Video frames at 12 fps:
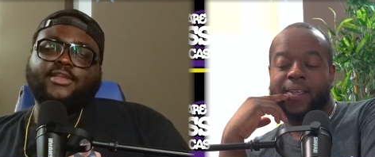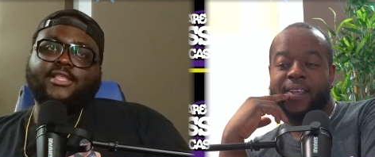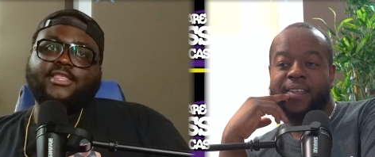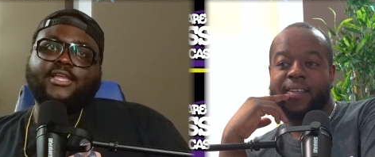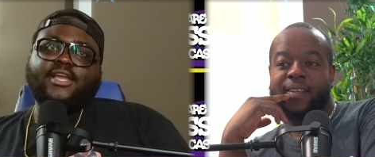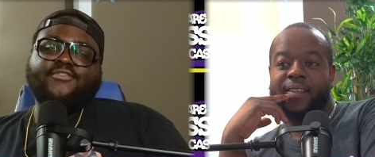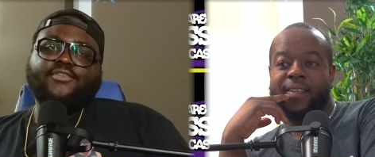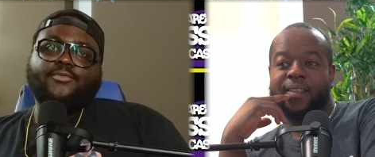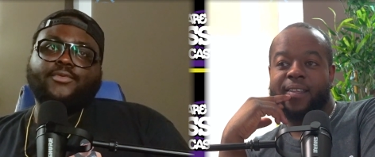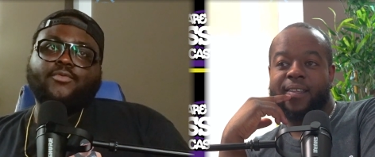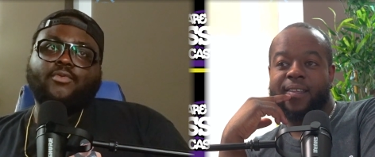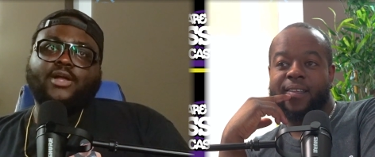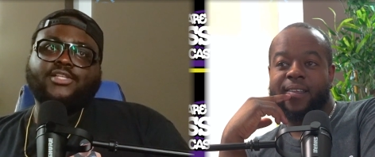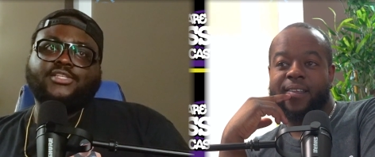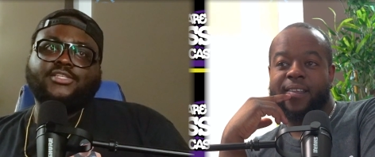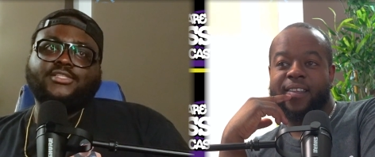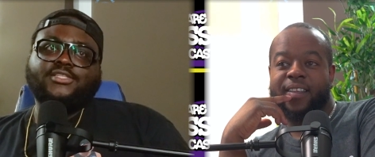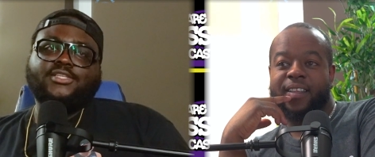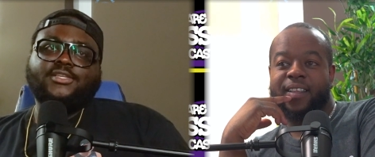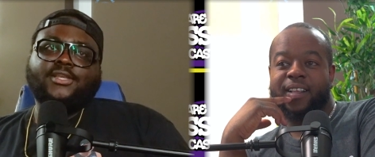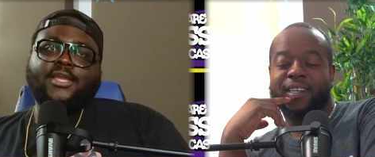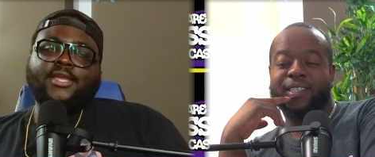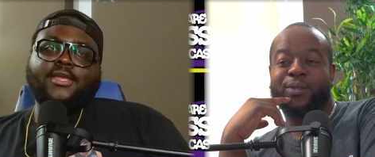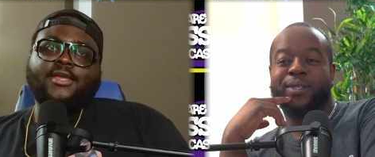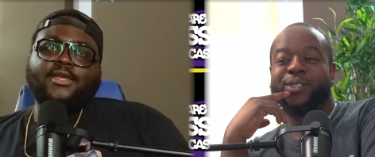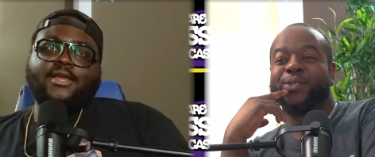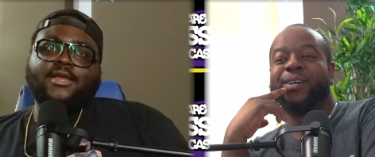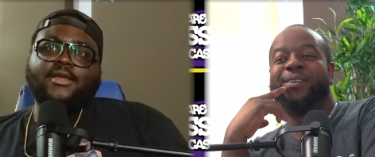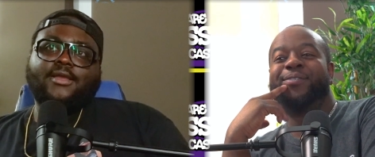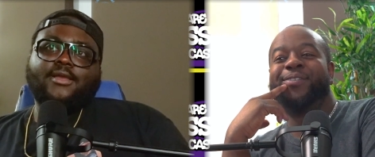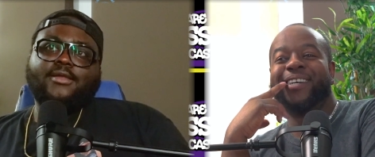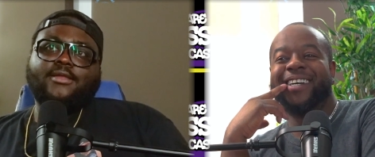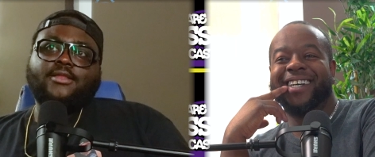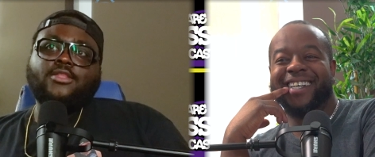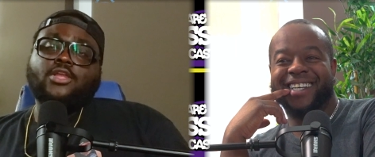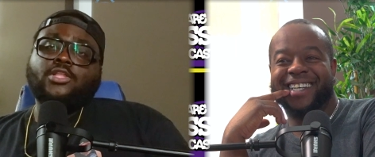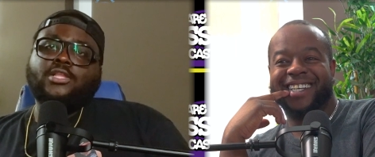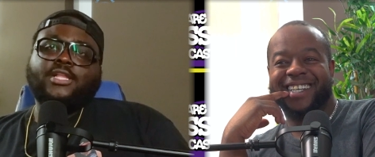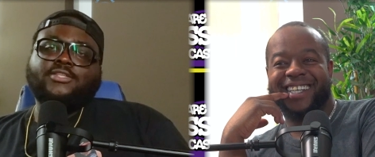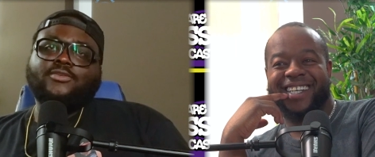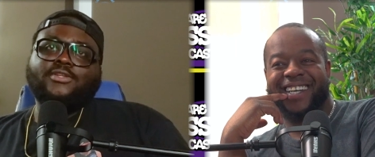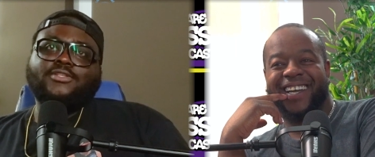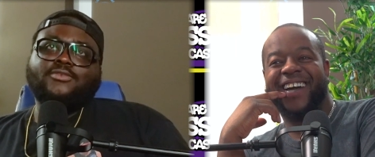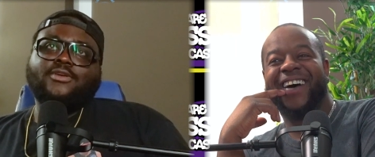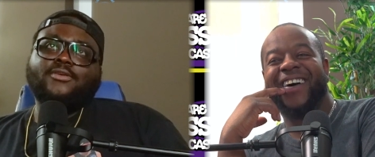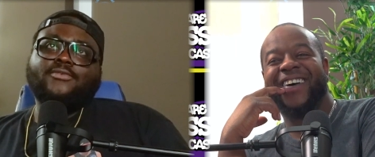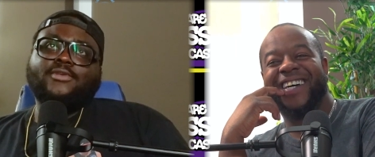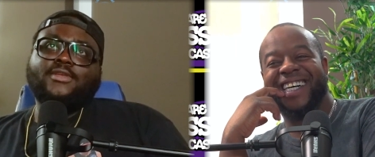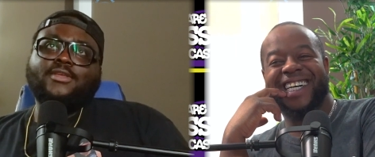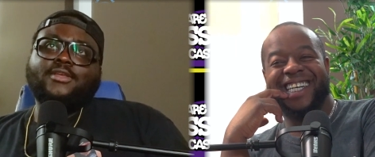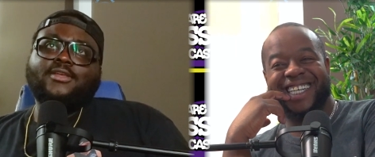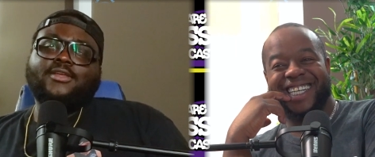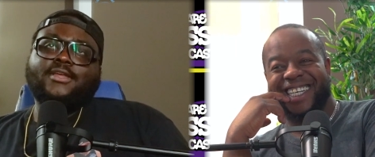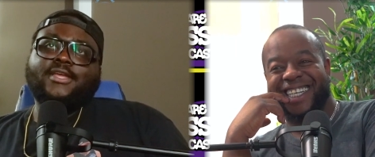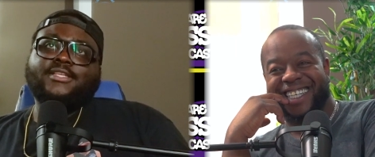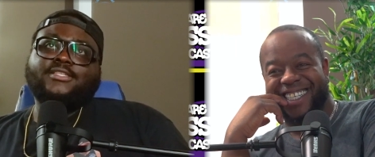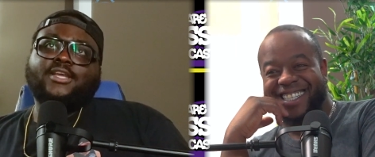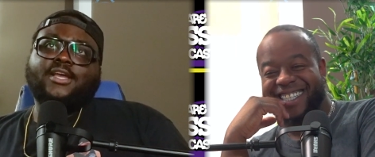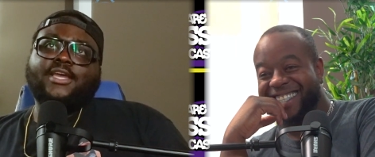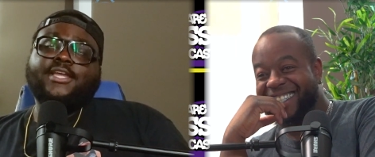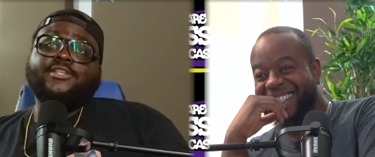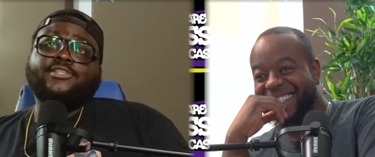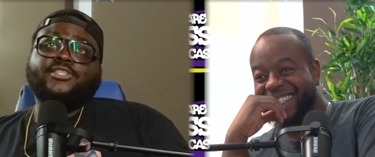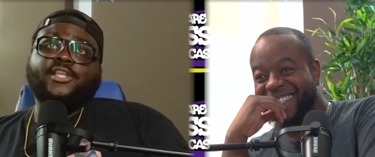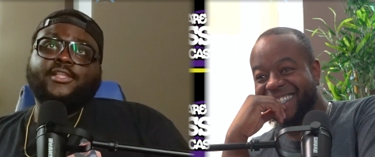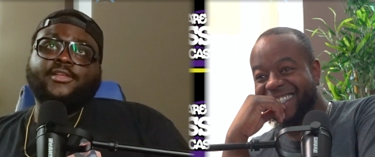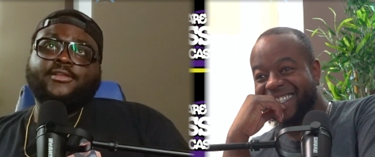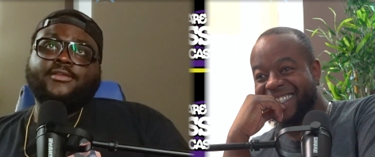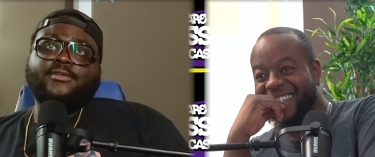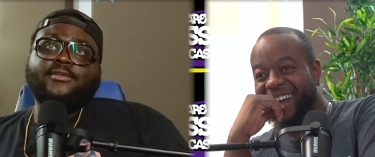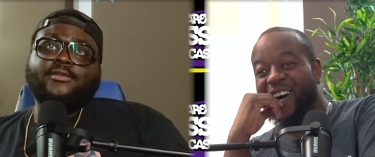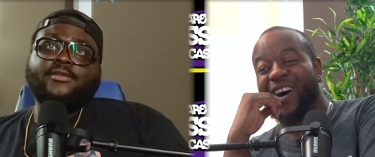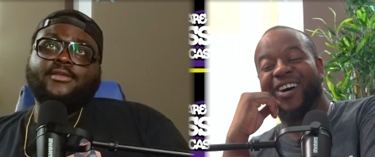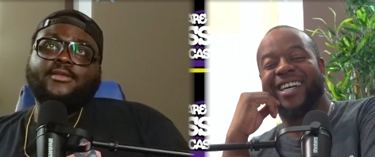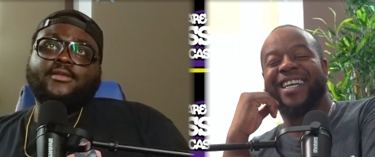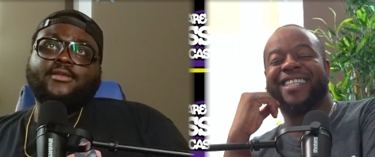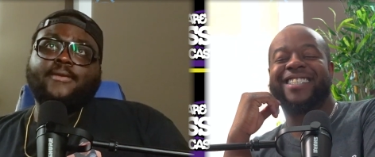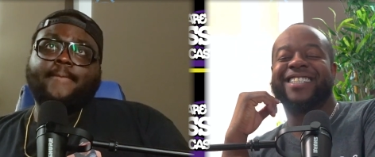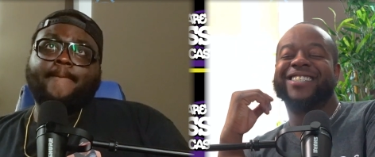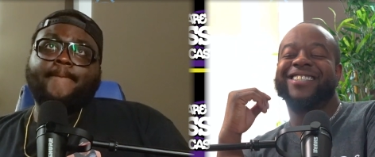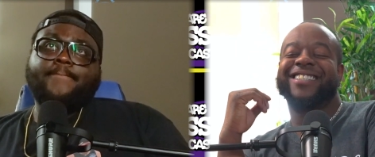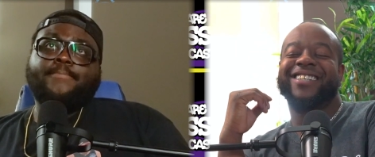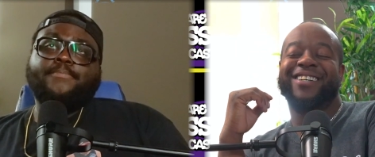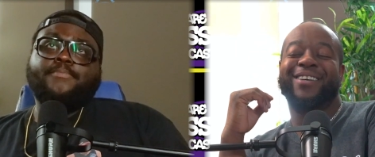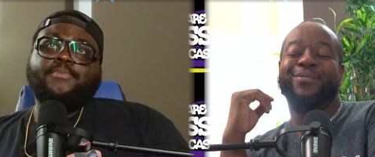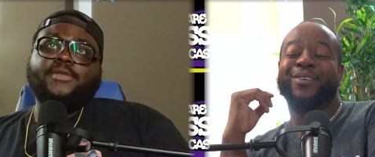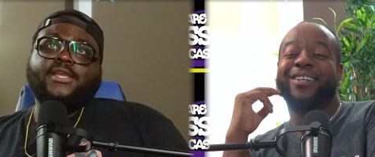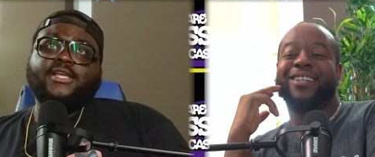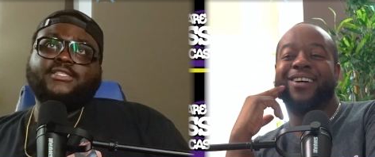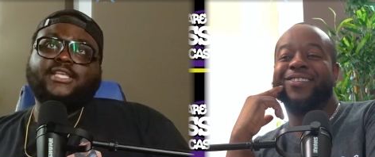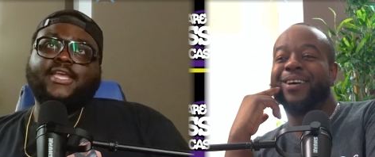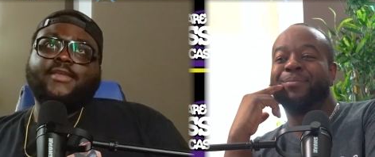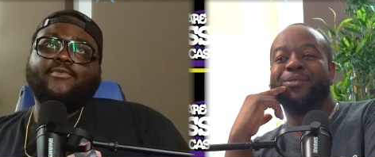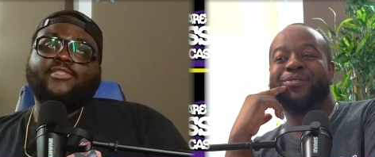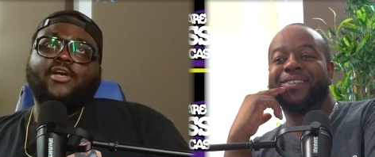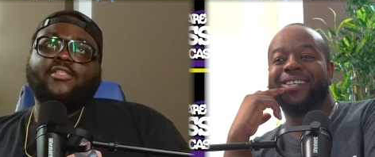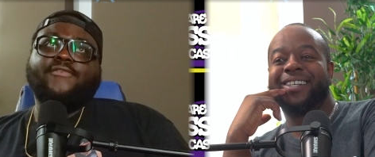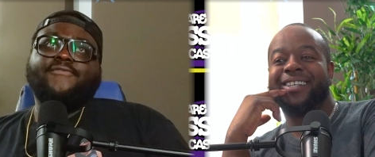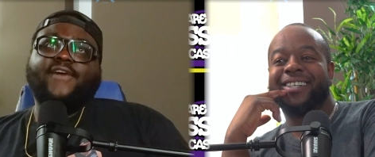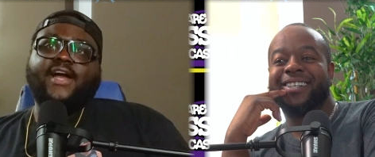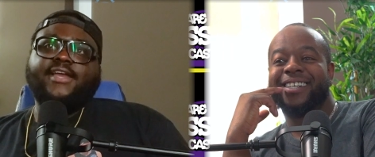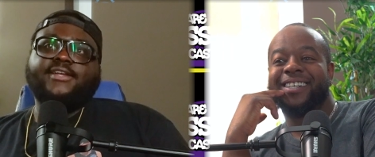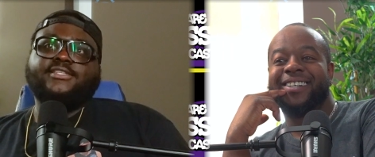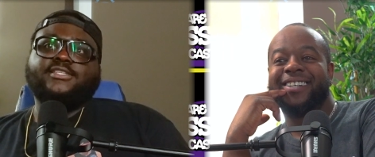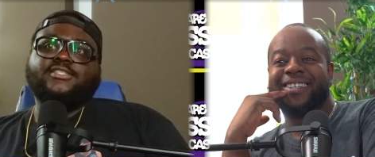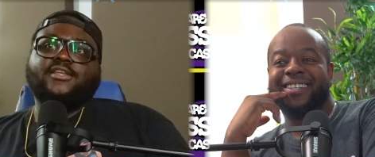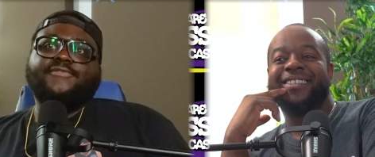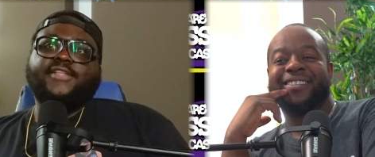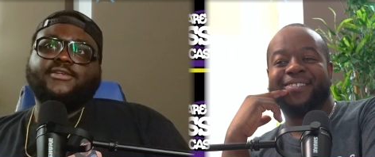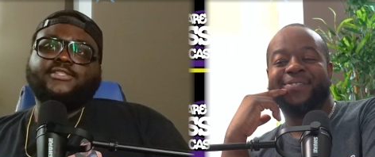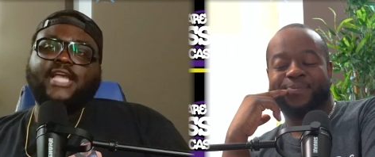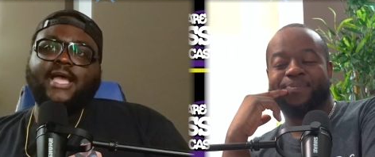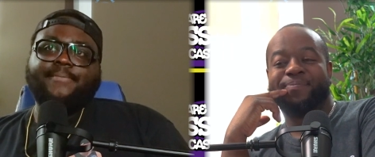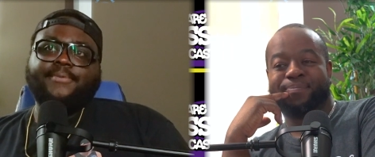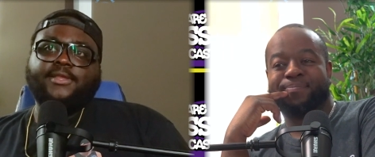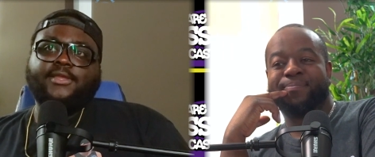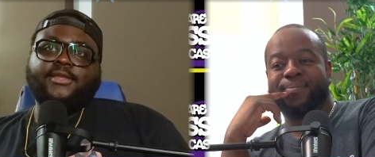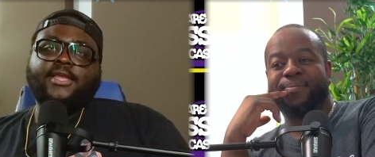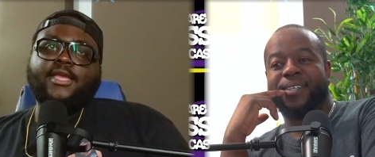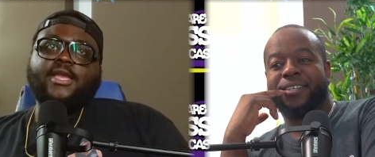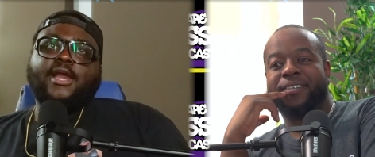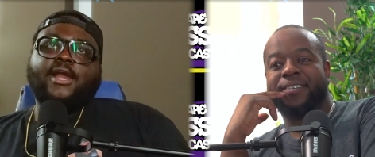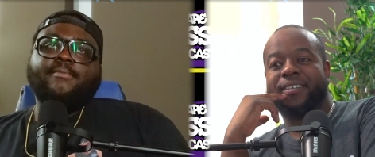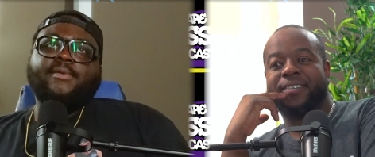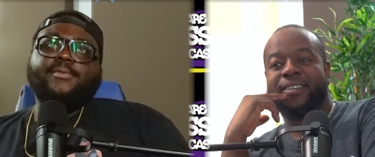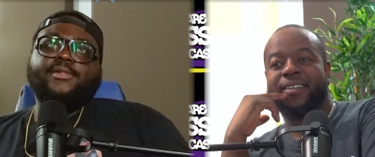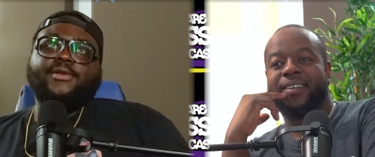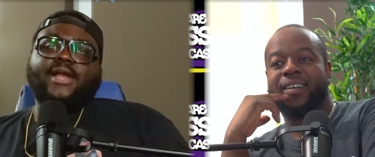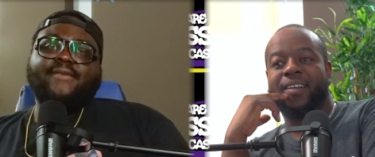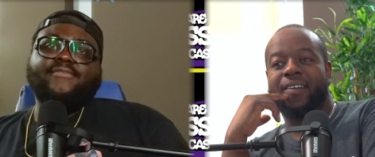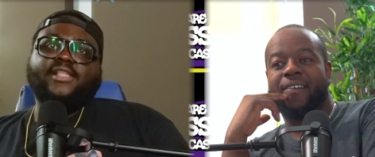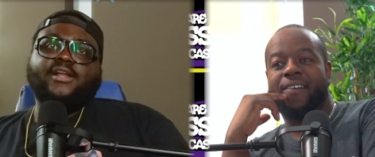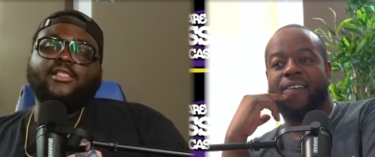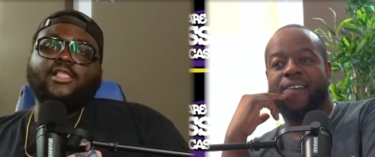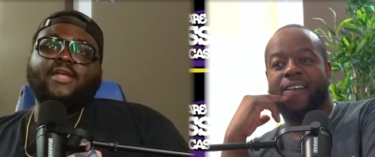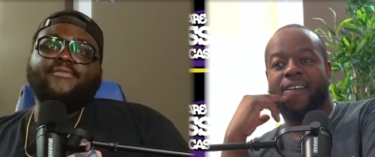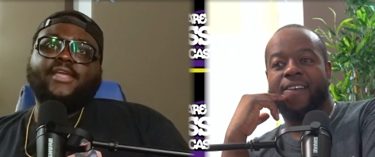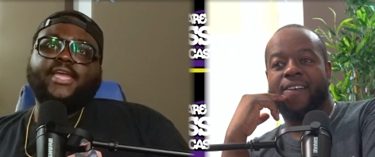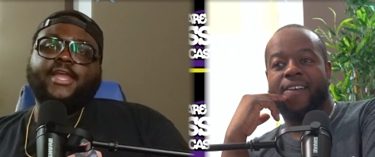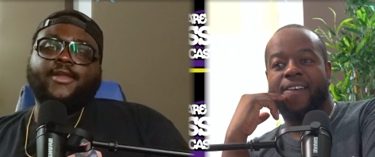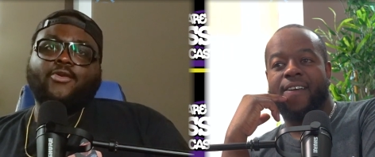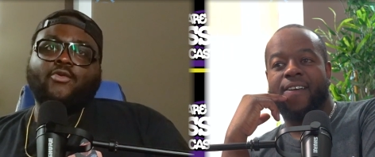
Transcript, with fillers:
Speaker 1: yeah, I think I have to rewatch and see. 2012. No, no, not 2012 is uh, Interstellar.
Speaker 2: Oh yes, Interstellar. I because
Speaker 1: like with all the fires and stuff that was happening, yeah. I remember they were having like a lot of like air